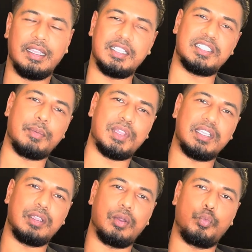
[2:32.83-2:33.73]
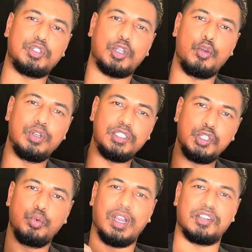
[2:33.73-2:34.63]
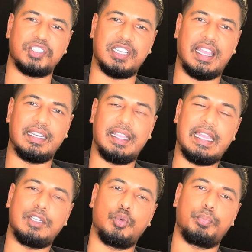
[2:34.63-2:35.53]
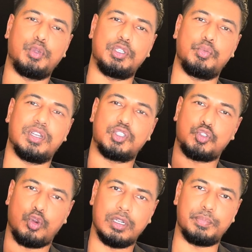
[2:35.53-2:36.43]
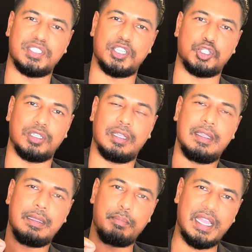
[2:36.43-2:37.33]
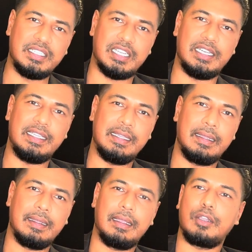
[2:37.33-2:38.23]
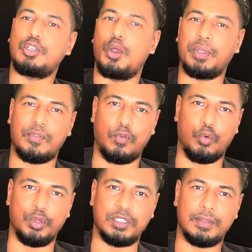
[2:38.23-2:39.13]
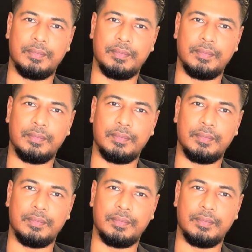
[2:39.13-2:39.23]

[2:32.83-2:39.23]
It's something which only you will understand, and it will put you in a stronger position mentally going forward.